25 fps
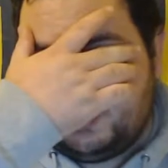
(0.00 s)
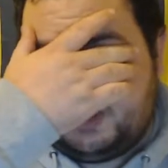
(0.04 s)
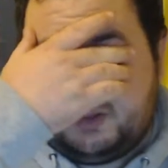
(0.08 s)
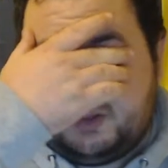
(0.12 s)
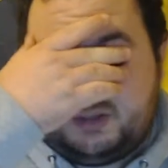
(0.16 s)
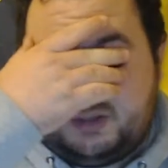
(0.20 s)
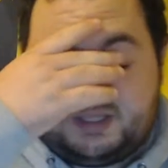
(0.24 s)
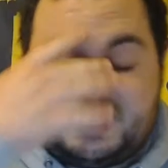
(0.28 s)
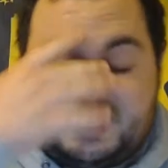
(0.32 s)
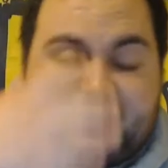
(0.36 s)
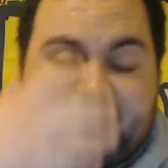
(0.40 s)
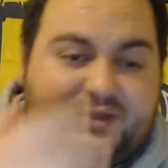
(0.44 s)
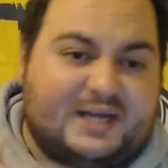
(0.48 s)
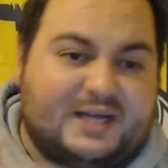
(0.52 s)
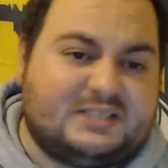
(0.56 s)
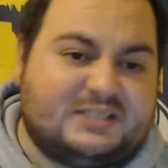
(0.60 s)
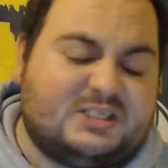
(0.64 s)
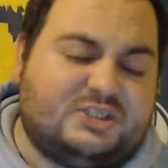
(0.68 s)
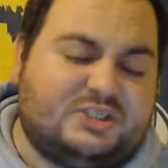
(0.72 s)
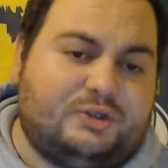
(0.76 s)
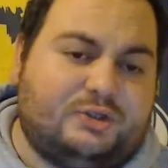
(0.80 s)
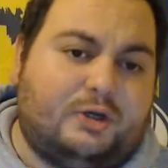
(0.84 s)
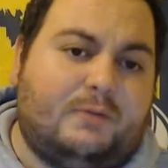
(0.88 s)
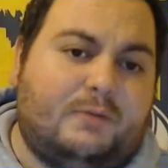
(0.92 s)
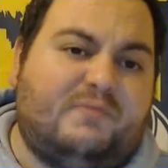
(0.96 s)
That's the
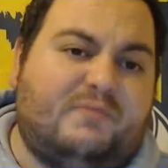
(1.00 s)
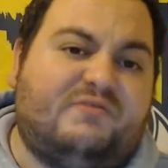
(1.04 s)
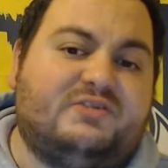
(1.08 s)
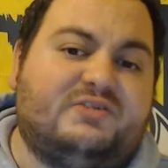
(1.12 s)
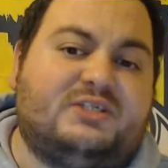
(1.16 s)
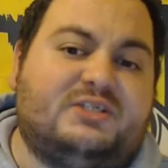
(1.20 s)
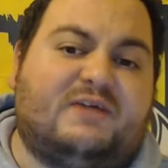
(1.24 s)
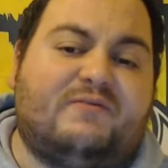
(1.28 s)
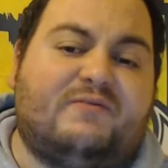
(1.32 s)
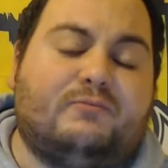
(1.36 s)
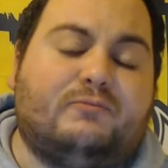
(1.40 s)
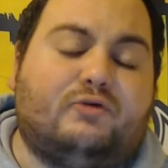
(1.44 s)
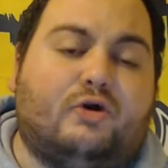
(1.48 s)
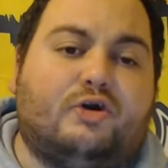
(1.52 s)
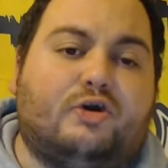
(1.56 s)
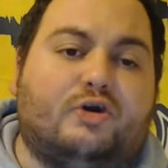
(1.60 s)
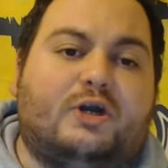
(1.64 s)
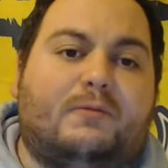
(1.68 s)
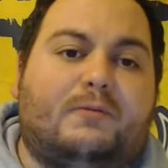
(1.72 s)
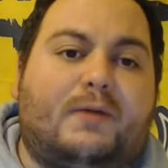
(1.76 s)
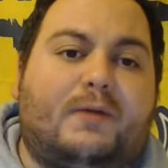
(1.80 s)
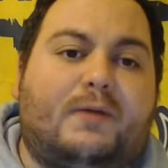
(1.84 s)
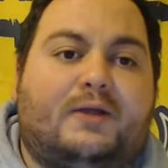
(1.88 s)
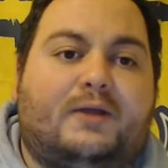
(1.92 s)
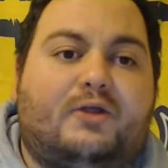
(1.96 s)
sort of stuff I'm talking
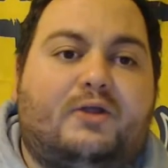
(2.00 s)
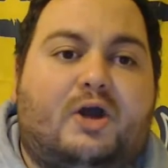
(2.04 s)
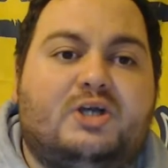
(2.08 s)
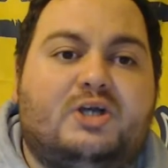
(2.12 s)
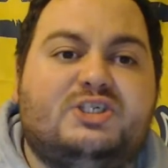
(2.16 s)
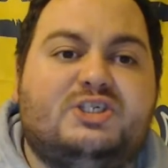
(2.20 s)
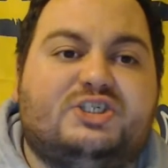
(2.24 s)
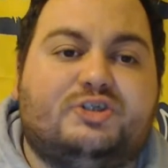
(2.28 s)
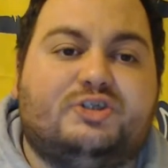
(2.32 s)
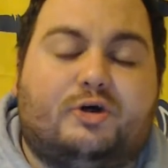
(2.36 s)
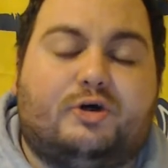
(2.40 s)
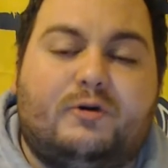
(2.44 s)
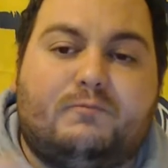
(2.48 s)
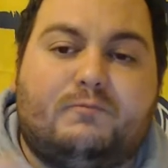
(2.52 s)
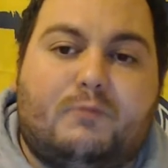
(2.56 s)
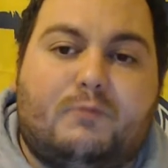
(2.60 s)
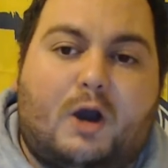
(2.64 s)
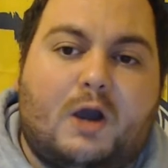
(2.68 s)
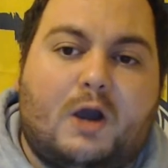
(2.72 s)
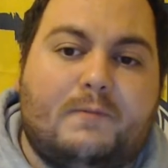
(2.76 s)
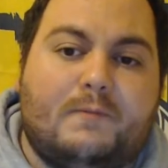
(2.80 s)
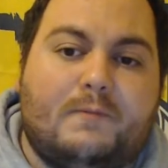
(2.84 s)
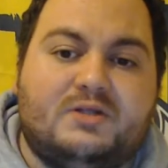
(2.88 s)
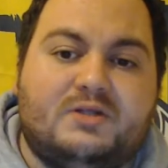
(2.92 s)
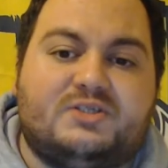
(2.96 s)
about. Those sort of
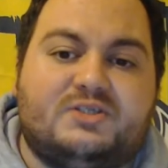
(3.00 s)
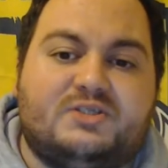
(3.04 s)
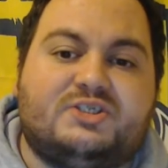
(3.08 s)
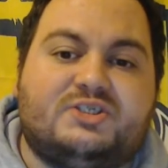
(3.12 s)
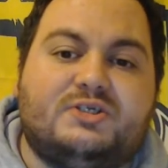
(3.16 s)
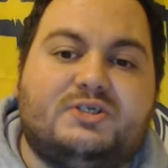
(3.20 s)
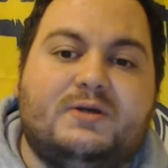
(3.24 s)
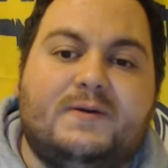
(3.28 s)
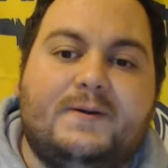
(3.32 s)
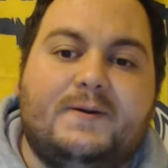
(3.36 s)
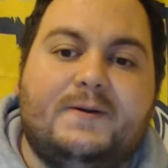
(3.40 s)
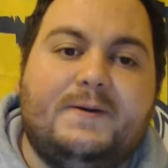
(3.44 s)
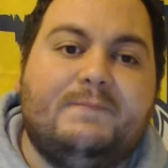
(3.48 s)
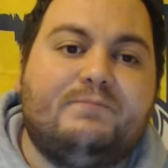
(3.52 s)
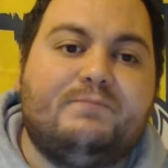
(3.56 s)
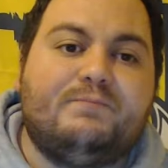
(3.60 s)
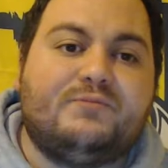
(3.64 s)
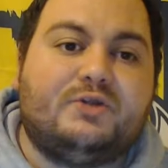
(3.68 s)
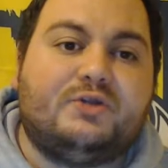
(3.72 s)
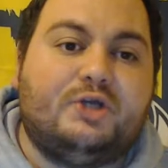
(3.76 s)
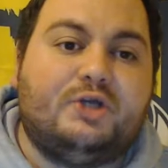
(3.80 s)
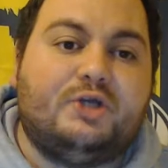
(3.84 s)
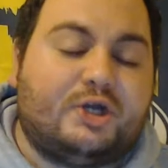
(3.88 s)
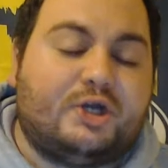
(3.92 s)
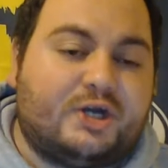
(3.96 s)
moments,
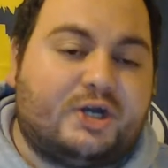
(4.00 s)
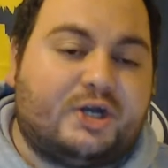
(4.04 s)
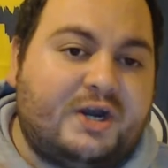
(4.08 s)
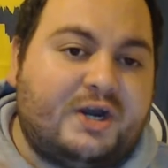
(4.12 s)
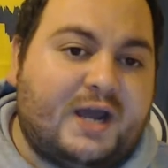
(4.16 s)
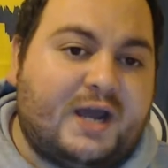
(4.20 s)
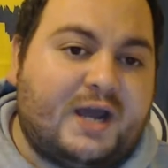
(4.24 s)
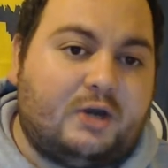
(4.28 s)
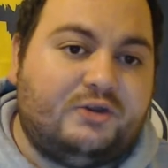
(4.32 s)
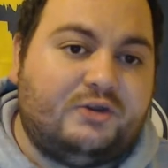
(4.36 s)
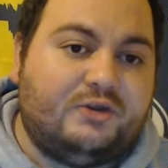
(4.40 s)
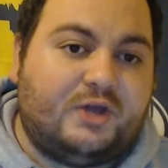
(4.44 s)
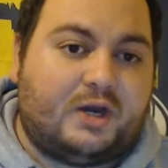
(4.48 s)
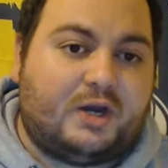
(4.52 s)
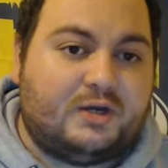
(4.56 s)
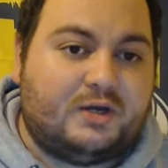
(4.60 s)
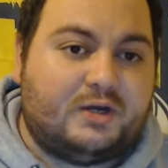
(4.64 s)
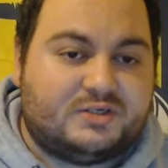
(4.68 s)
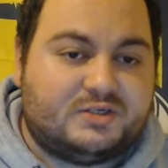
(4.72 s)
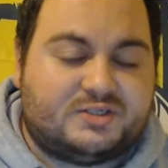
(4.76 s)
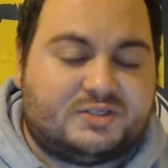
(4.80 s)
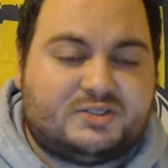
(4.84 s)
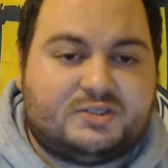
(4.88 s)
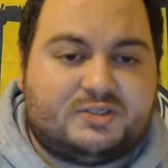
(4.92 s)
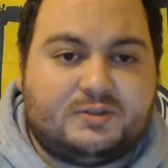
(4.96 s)
you got to nail
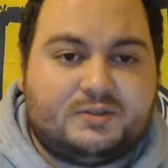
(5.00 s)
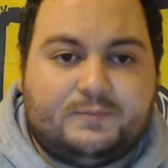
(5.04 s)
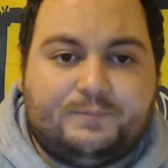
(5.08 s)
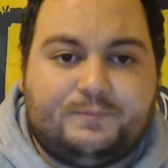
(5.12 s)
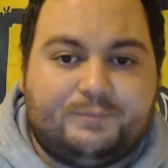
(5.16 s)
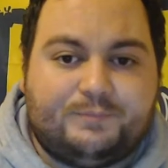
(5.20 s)
those.